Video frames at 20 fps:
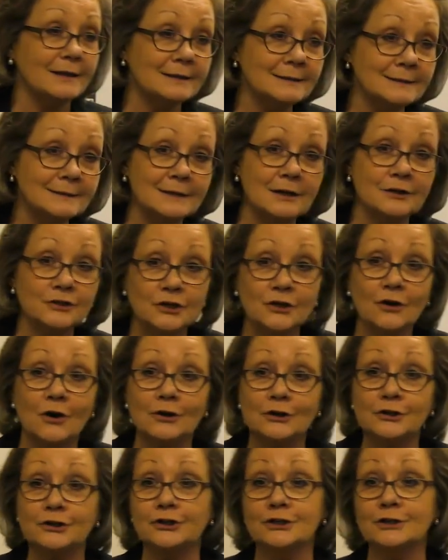session
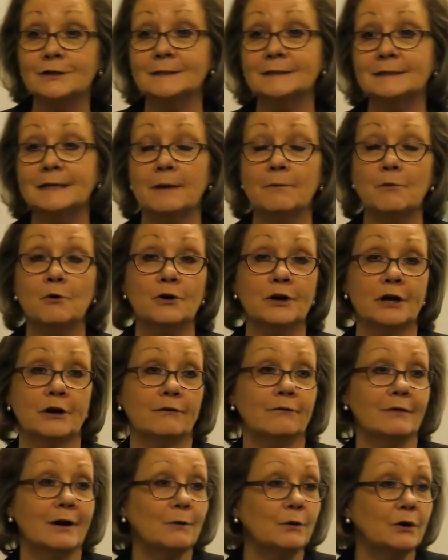on a Tuesday morning
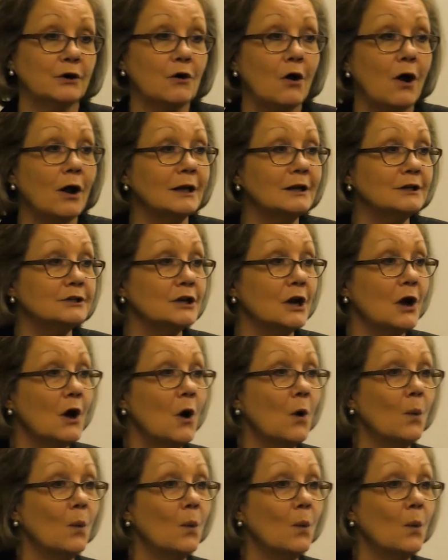at Redwood College,